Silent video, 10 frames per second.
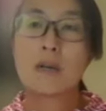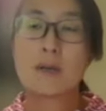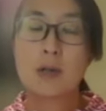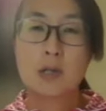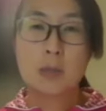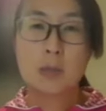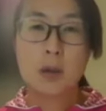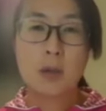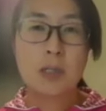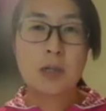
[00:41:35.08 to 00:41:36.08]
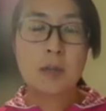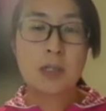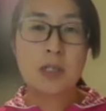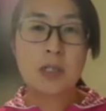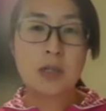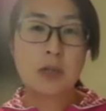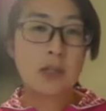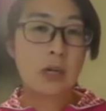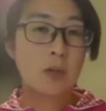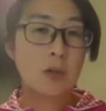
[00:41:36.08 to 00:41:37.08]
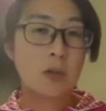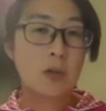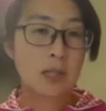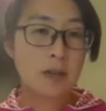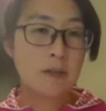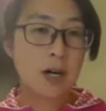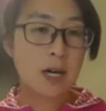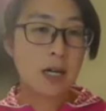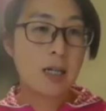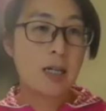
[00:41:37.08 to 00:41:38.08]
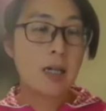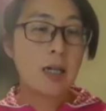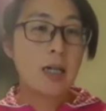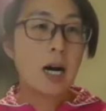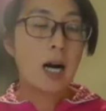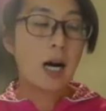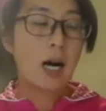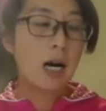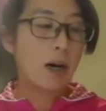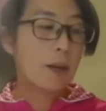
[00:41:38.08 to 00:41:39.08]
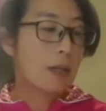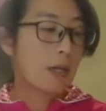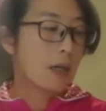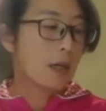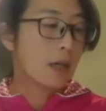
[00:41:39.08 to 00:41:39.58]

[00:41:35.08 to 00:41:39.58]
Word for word: first, probably some of the skills I want to solidify. Um,